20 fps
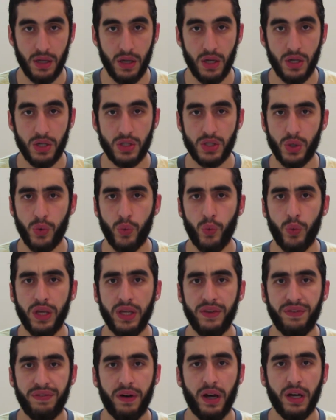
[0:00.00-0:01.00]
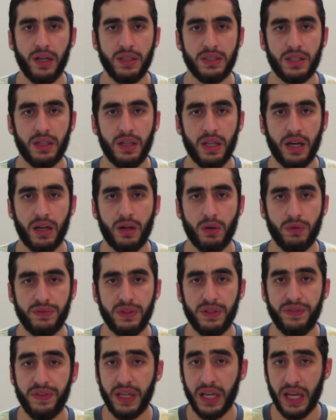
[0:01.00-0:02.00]
So we find a lot of
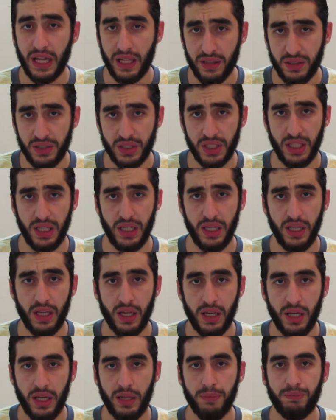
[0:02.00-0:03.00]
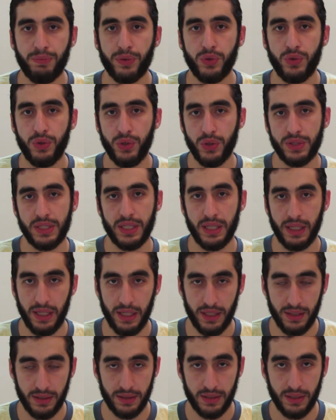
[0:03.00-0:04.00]
difficulty in producing
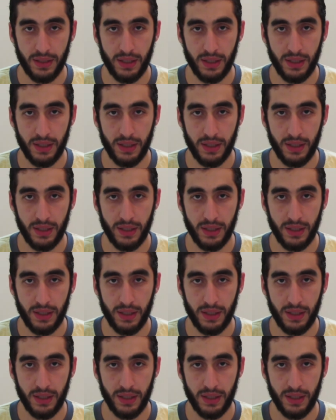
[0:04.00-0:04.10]
it,